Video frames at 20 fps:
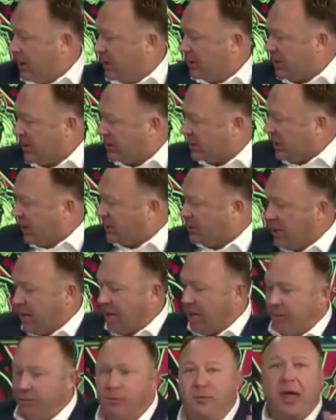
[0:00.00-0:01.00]
It's like
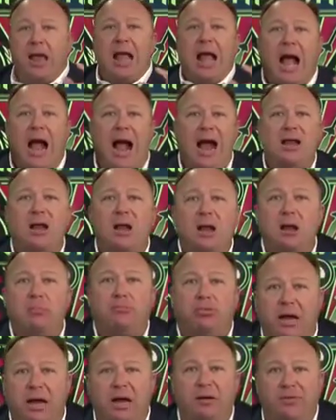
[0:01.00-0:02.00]
they hide it
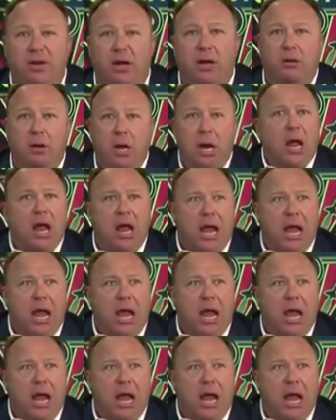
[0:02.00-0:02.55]
in plain view.